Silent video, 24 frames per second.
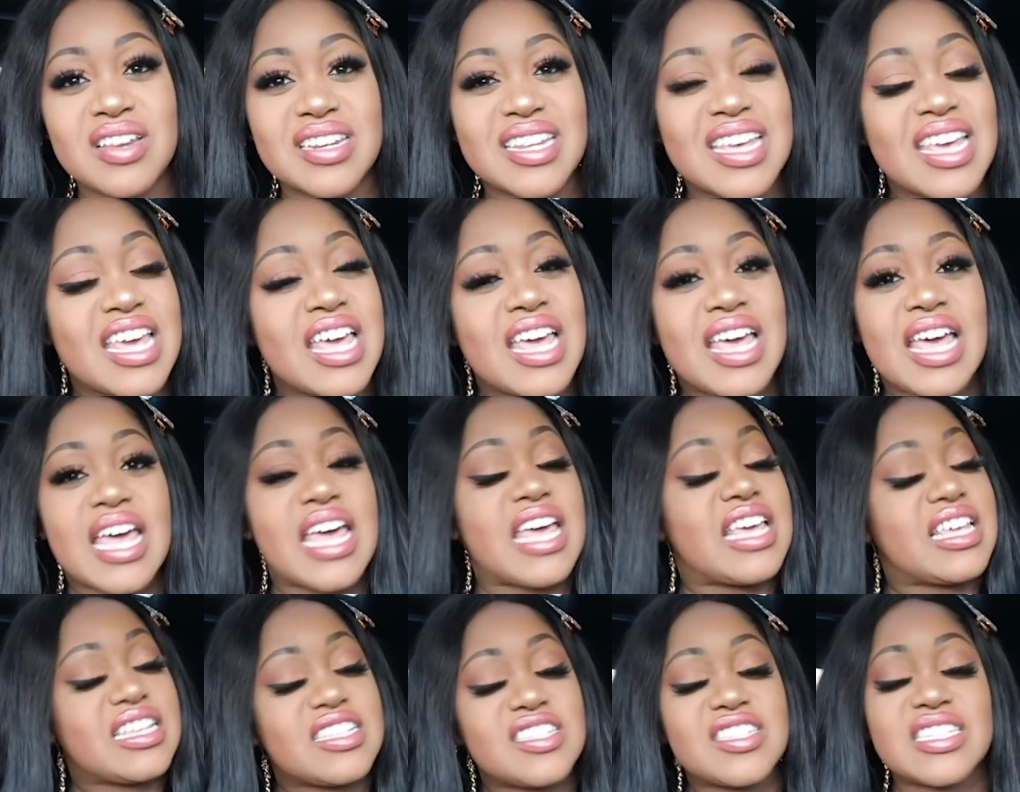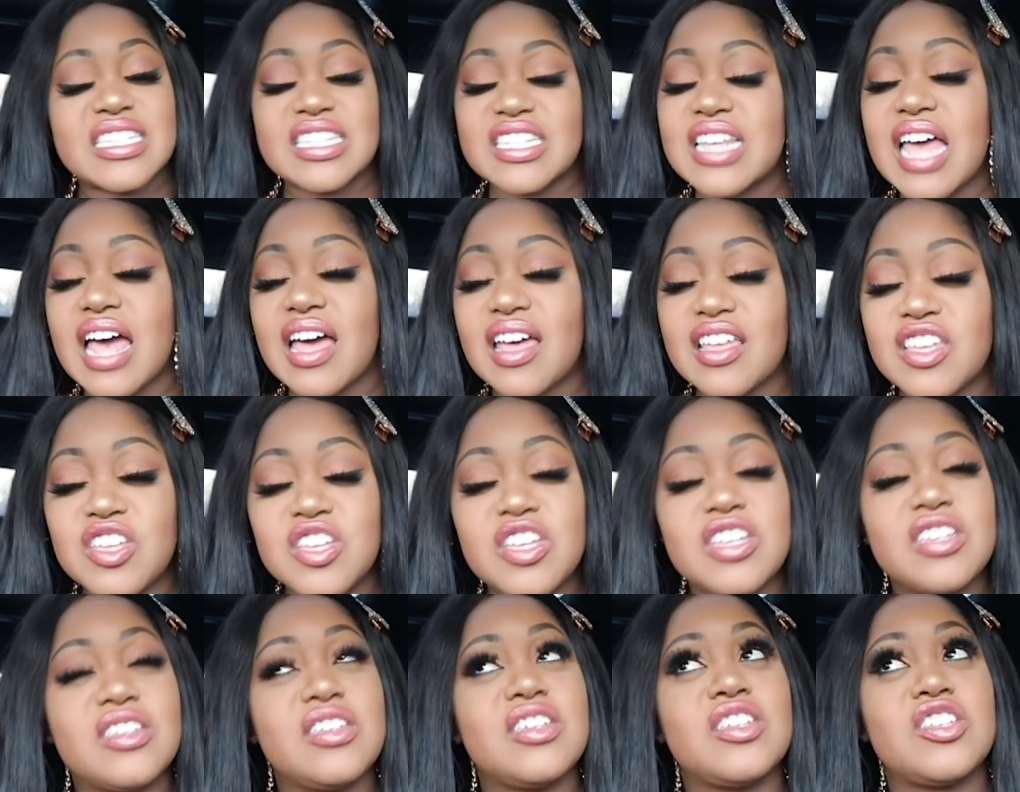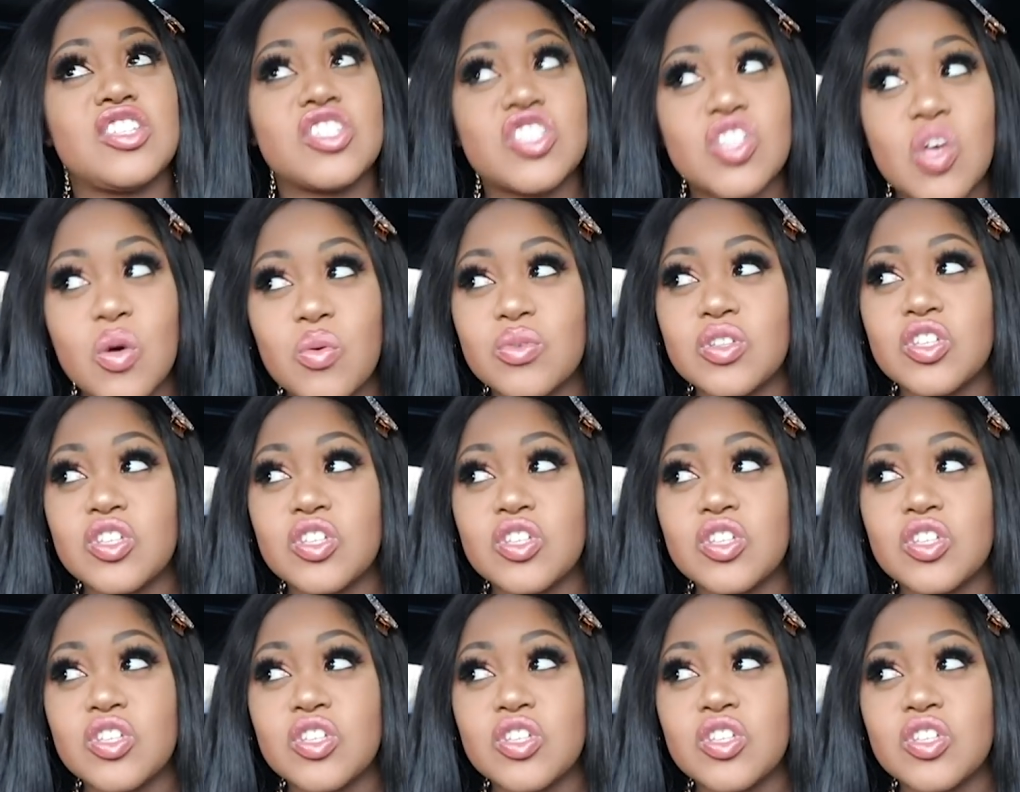And so,